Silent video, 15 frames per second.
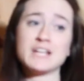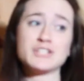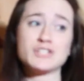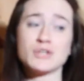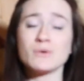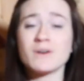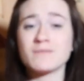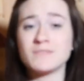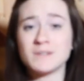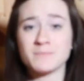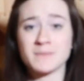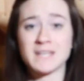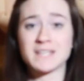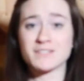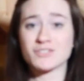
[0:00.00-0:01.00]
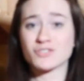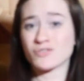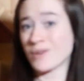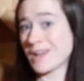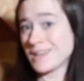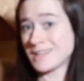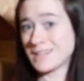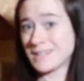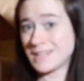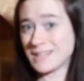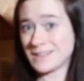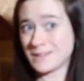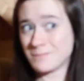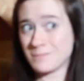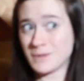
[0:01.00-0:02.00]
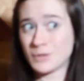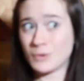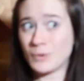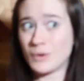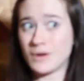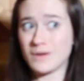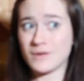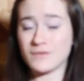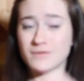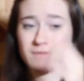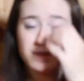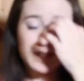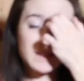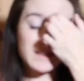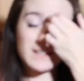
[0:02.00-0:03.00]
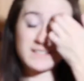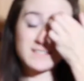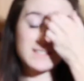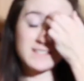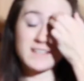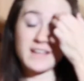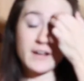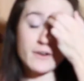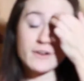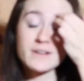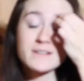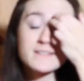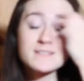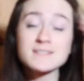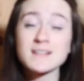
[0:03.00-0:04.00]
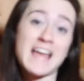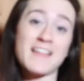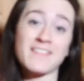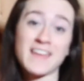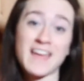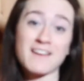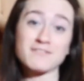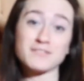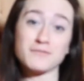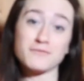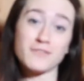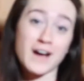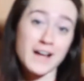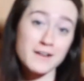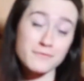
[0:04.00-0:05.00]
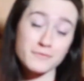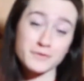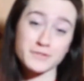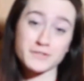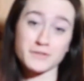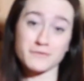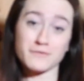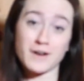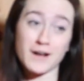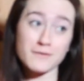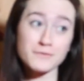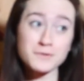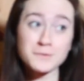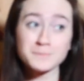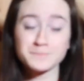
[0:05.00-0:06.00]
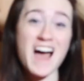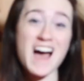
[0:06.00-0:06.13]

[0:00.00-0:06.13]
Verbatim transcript: two of them get stranded in the middle of the Sierras and they have to fight for survival.